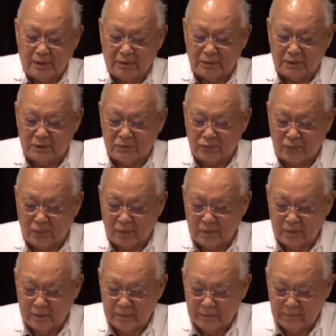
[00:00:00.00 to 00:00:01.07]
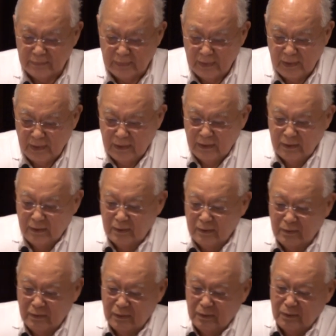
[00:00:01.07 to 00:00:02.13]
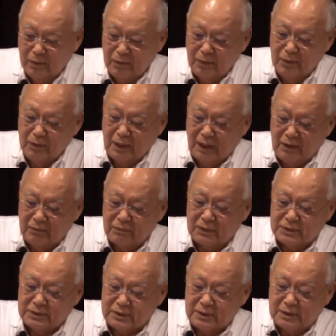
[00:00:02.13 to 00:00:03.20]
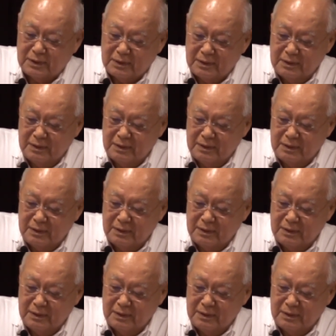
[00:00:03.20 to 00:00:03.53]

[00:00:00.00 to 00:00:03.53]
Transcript: on this floor who obviously